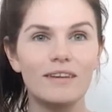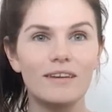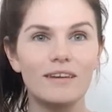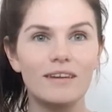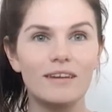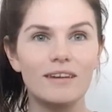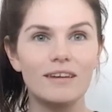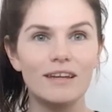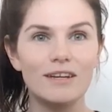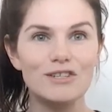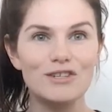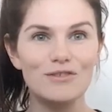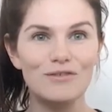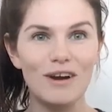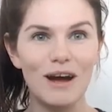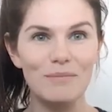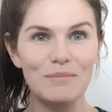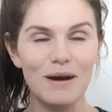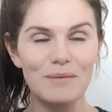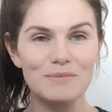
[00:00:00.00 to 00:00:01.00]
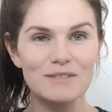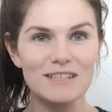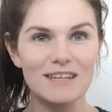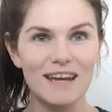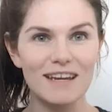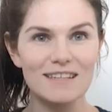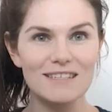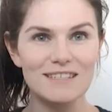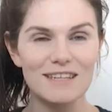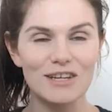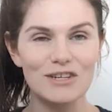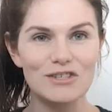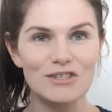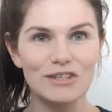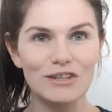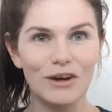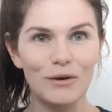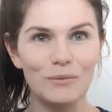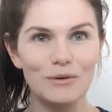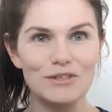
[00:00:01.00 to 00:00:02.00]
Now, to wrap up today's session,
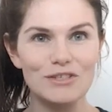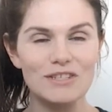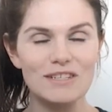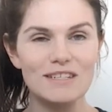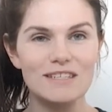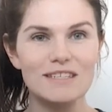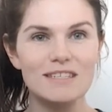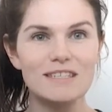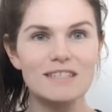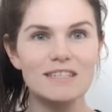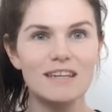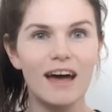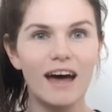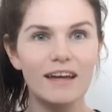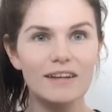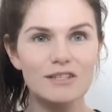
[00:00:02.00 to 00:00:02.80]
I want you to start